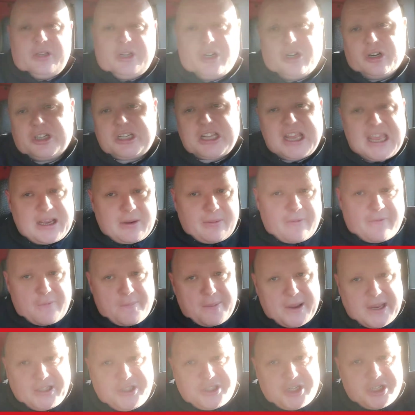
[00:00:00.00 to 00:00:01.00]
take it with a
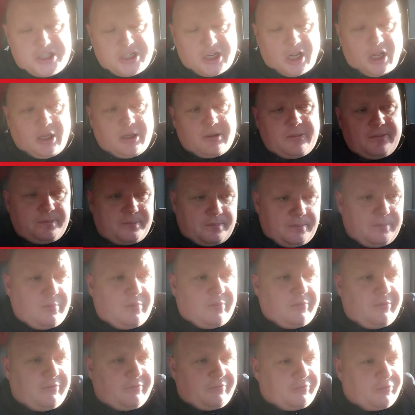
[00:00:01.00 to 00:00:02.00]
pinch of salt,
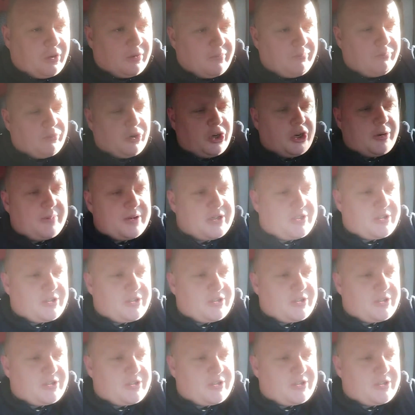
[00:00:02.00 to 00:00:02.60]
from rumours